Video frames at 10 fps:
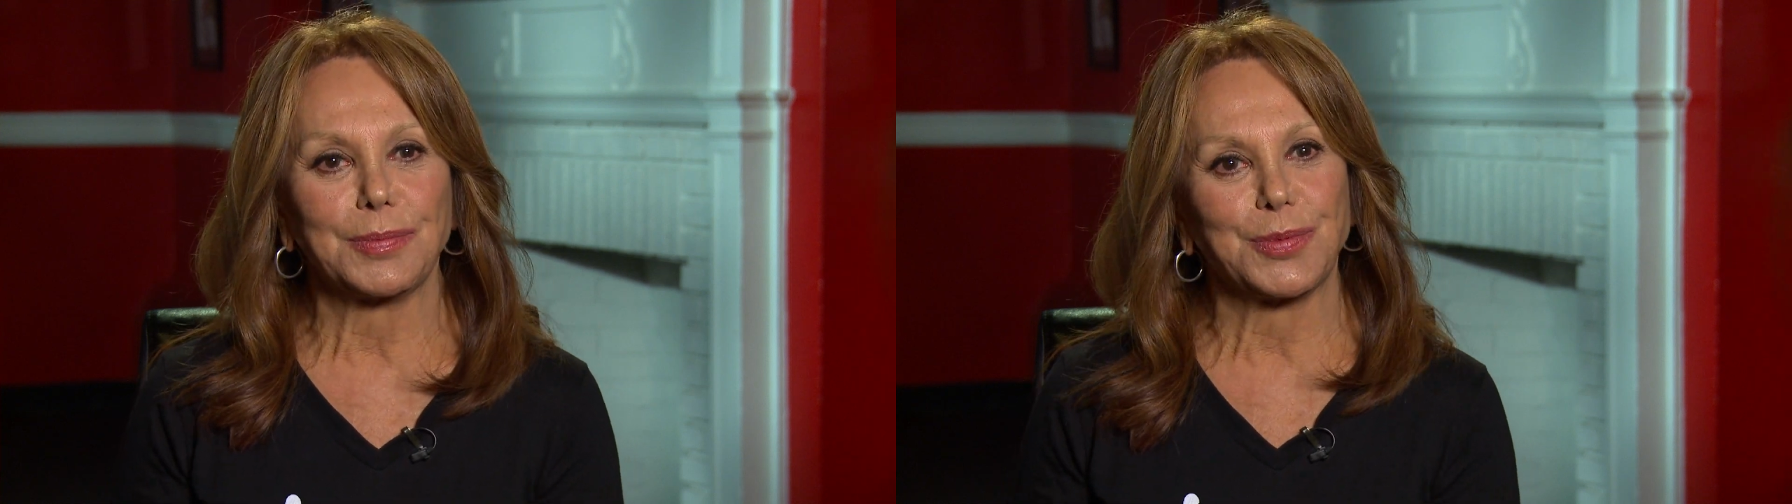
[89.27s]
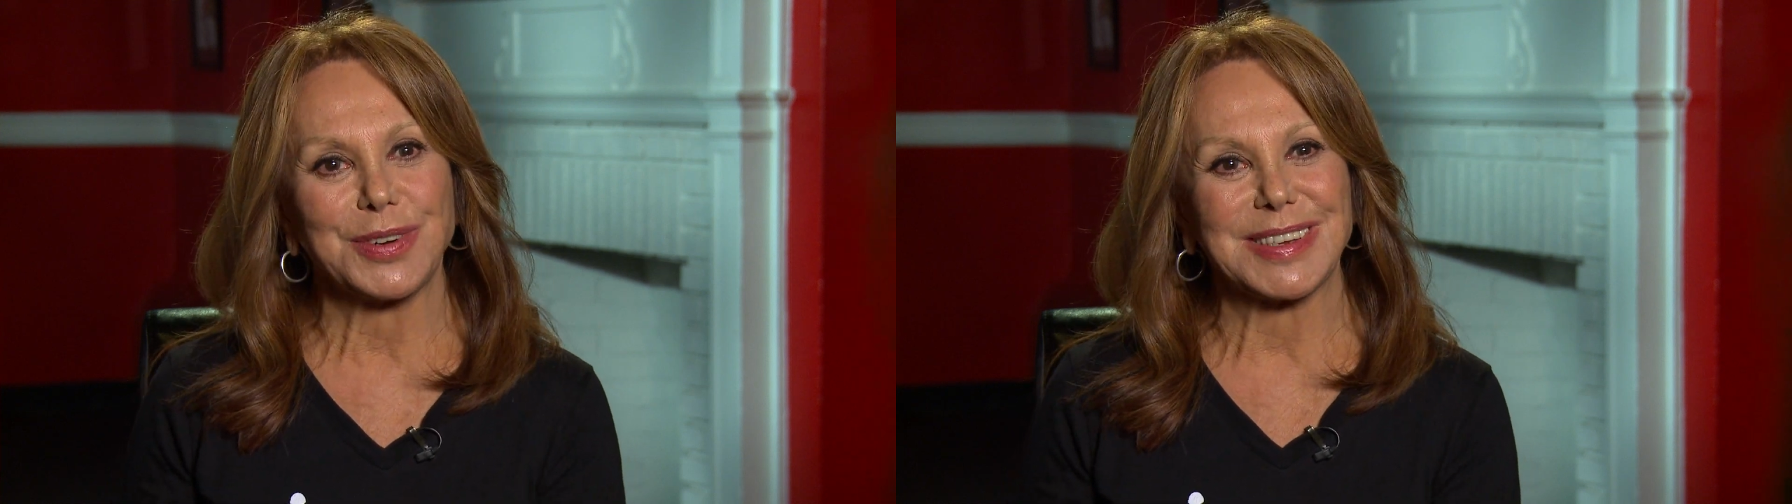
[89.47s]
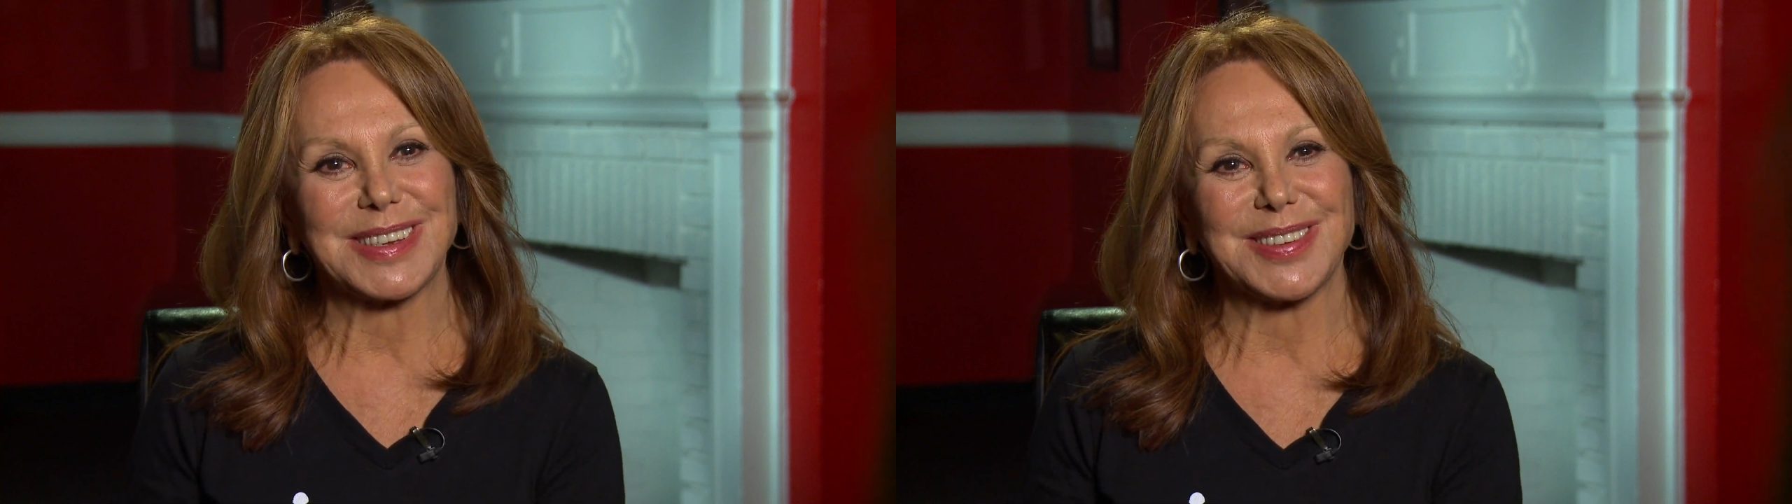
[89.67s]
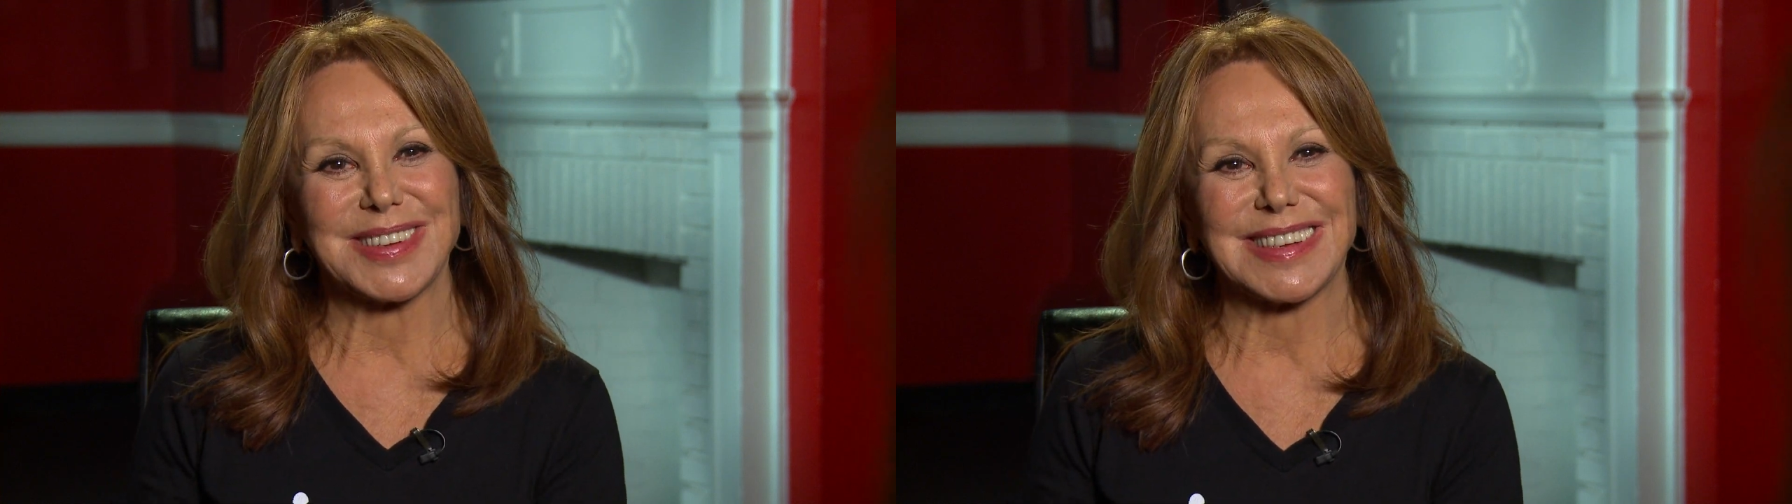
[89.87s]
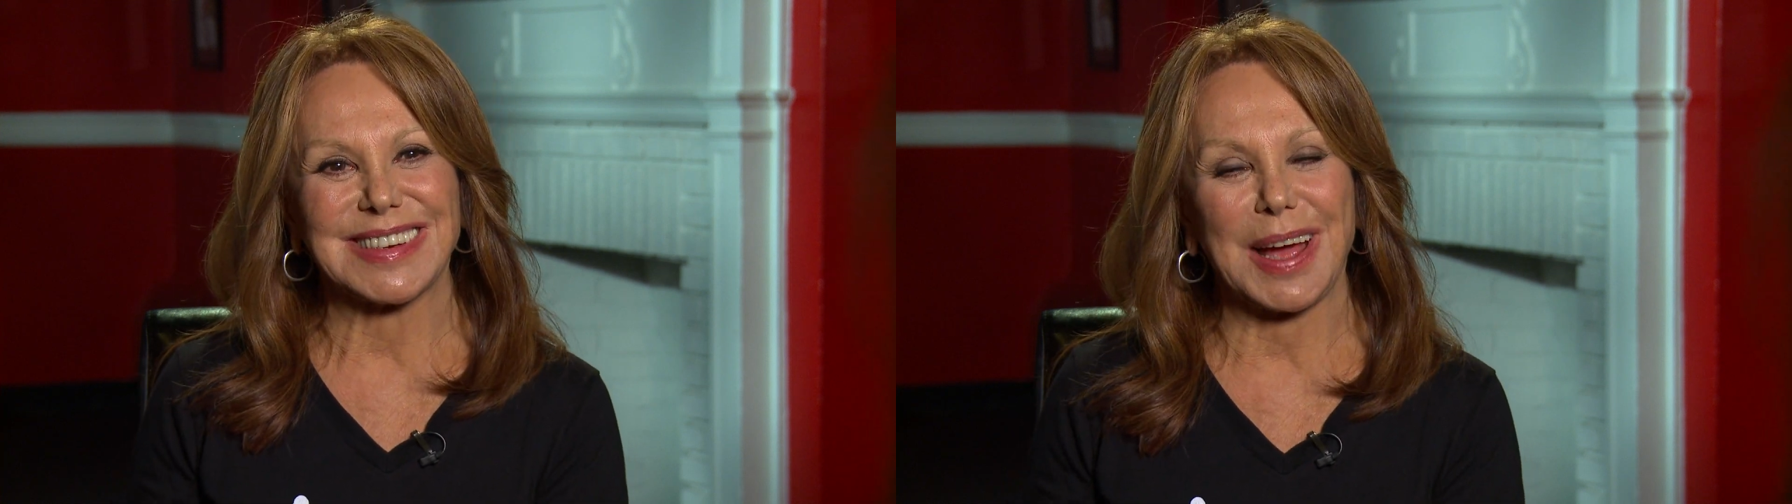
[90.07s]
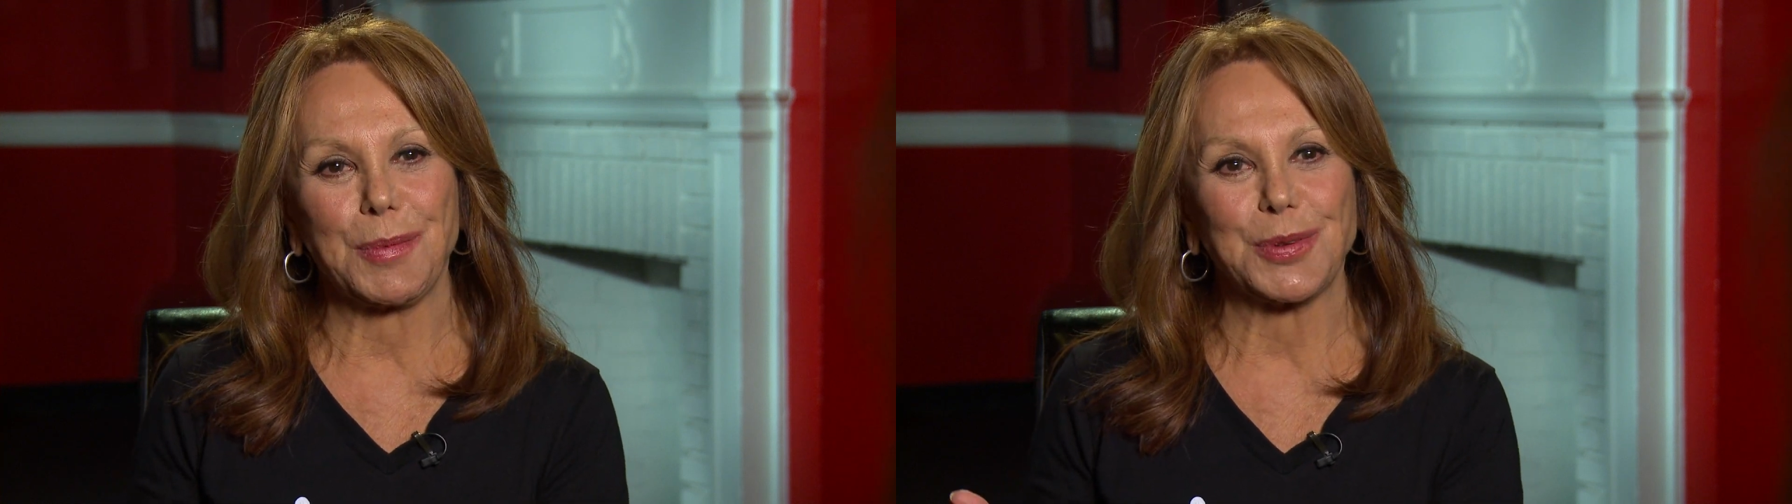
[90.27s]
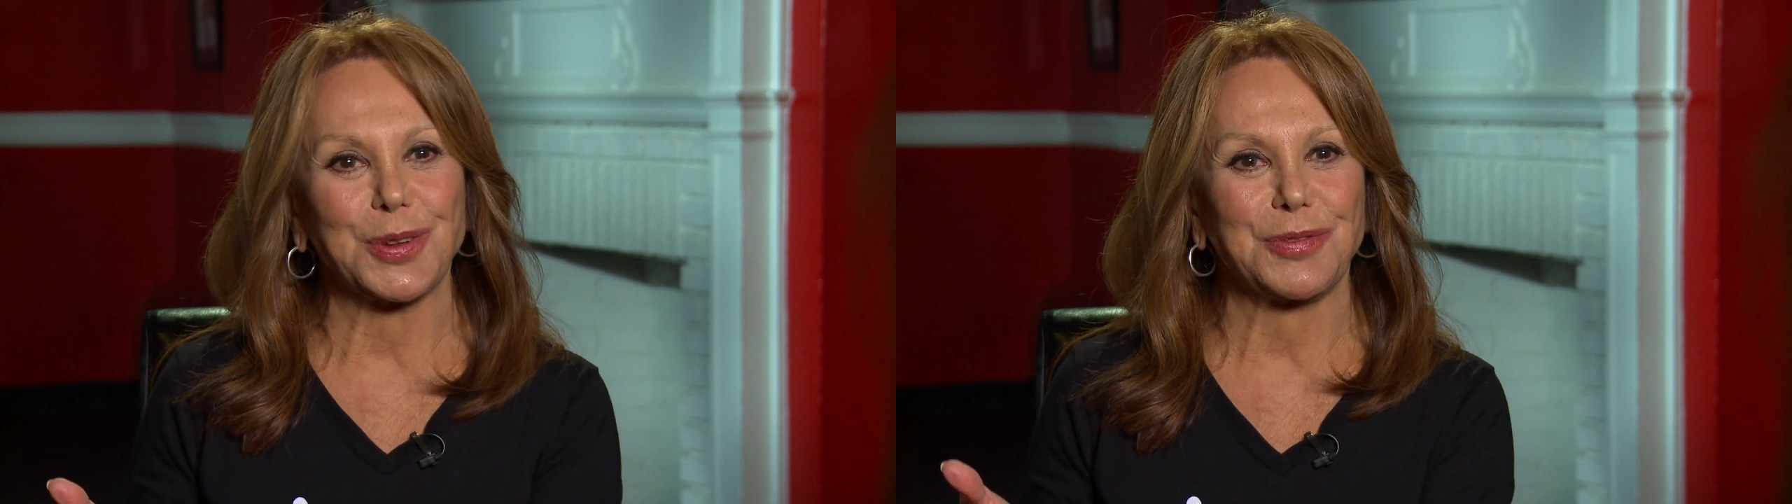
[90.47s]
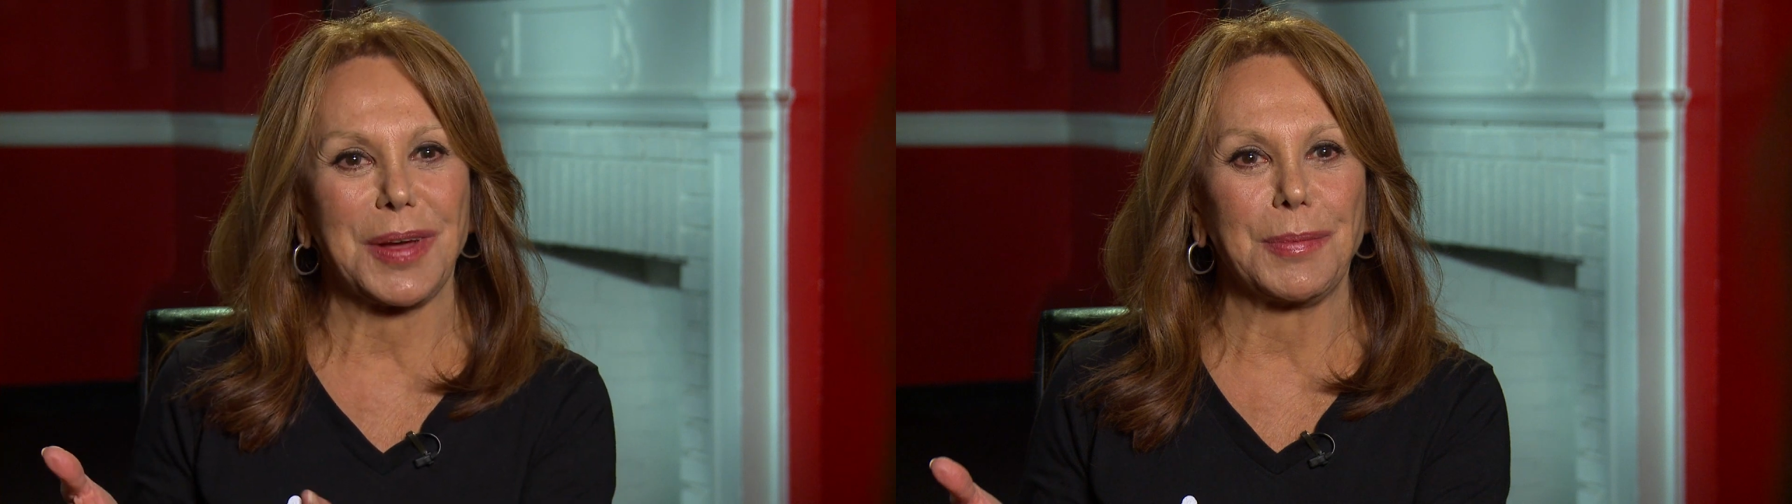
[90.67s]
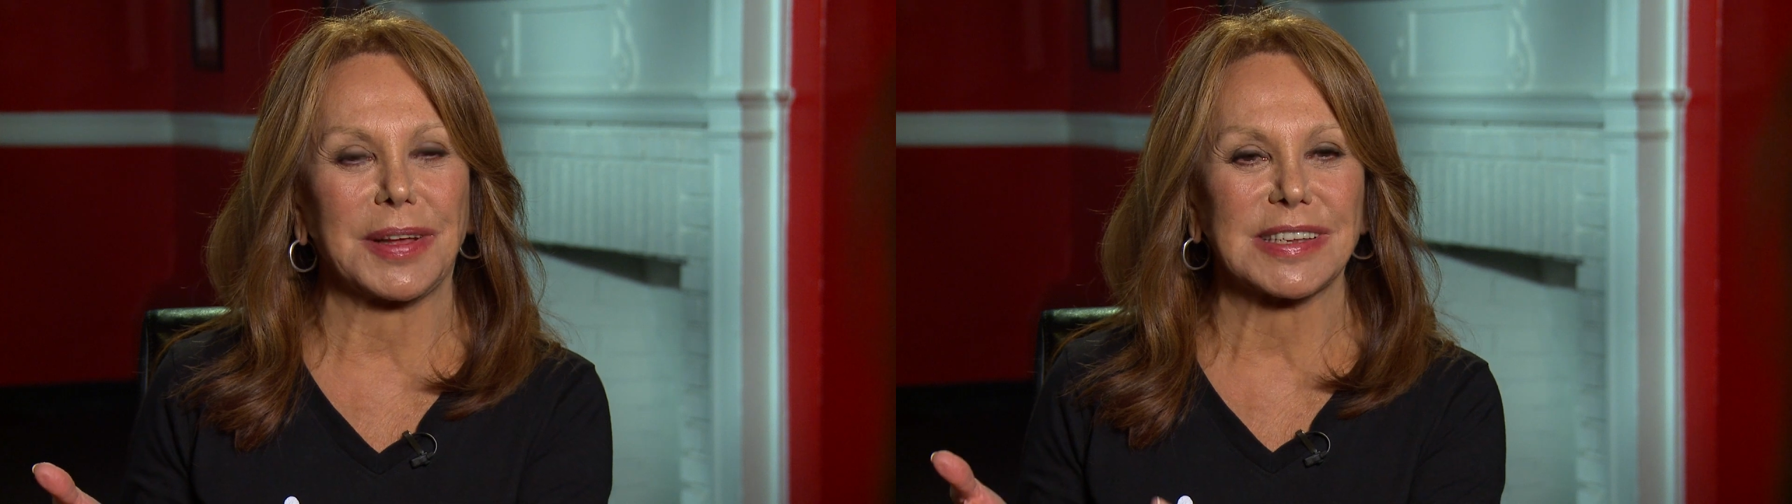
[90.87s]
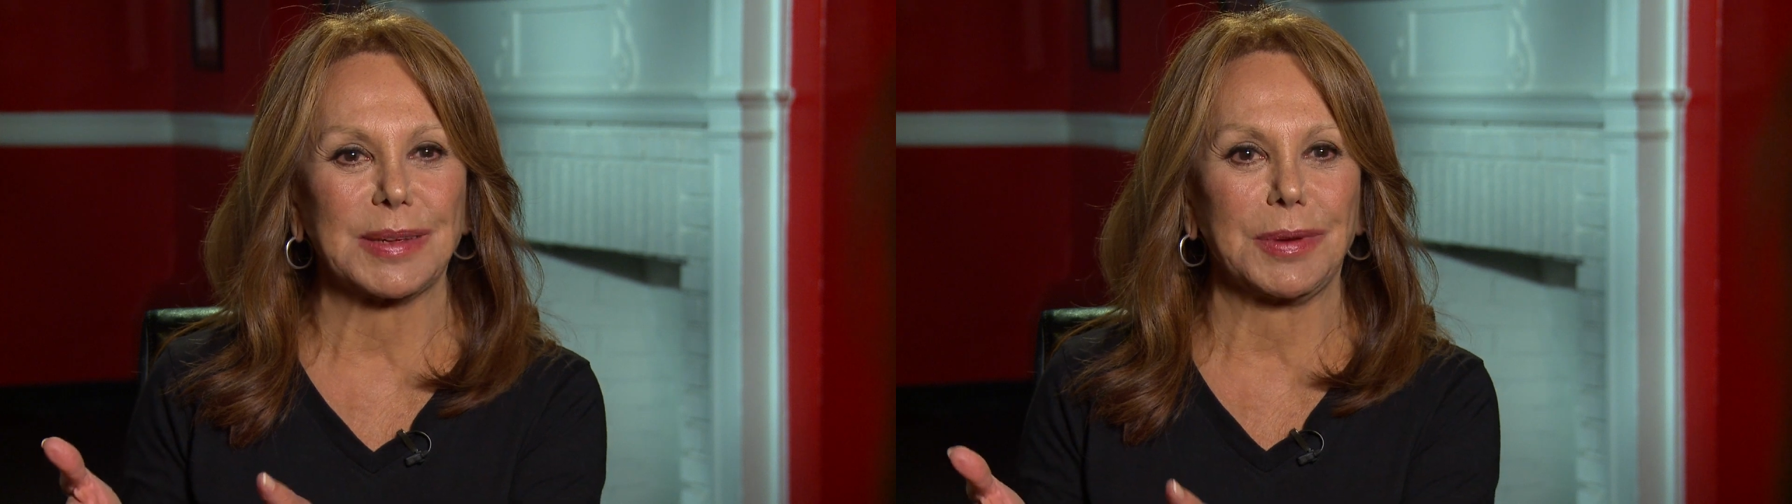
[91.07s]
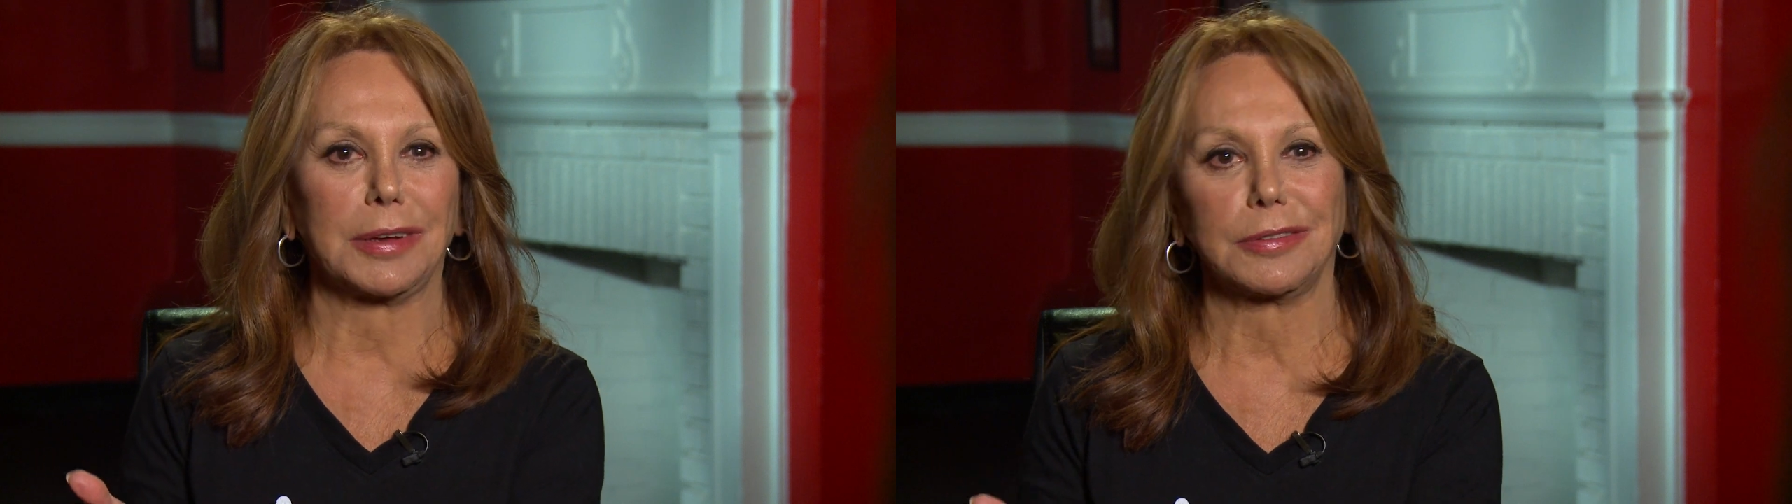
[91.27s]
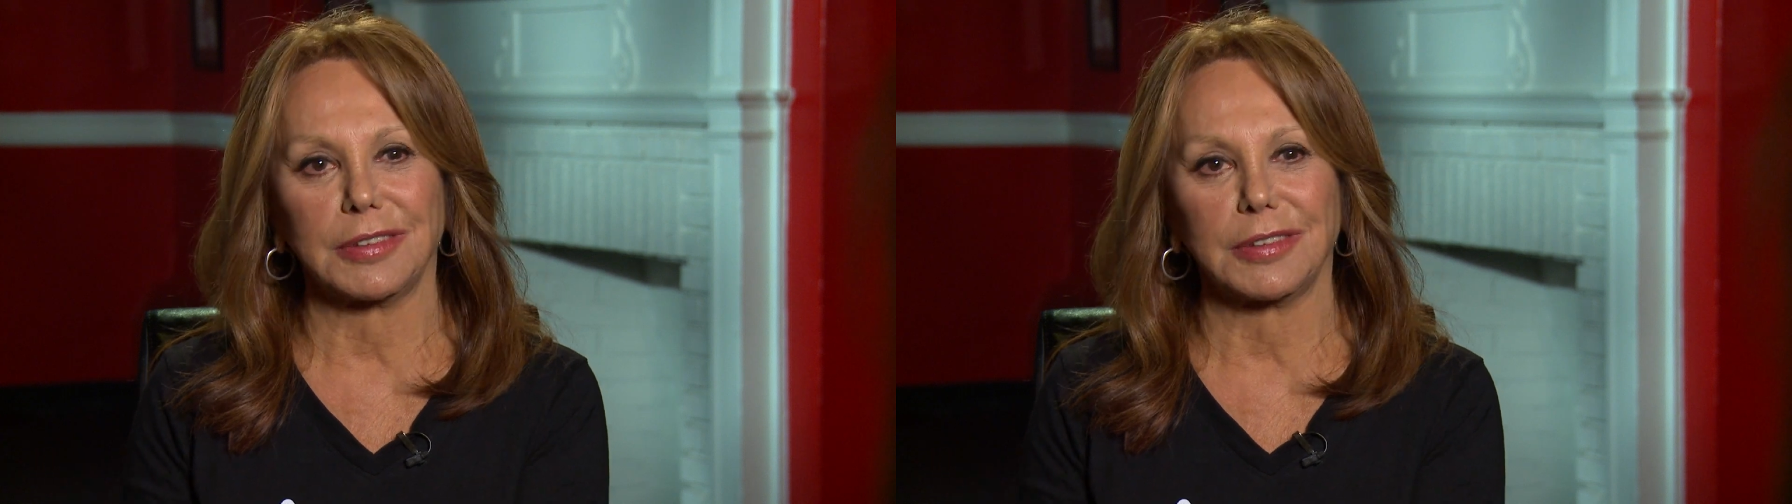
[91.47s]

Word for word: pretty soon there's a time with your family gets to be at,